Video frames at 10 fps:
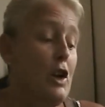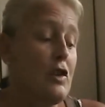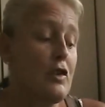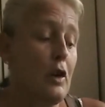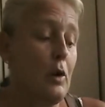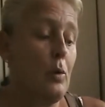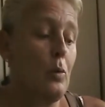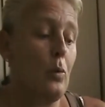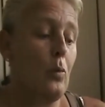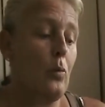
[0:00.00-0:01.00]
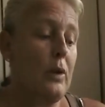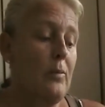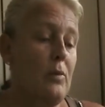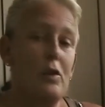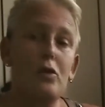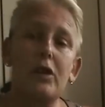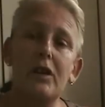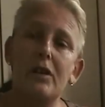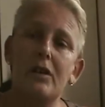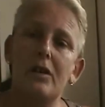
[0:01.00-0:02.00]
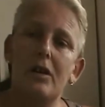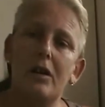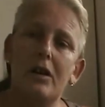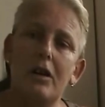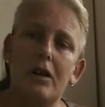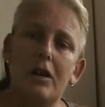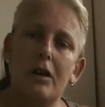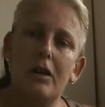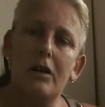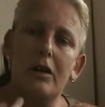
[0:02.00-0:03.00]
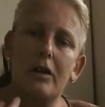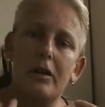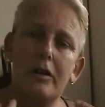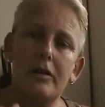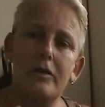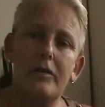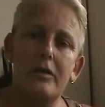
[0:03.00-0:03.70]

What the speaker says: So when we're looking at the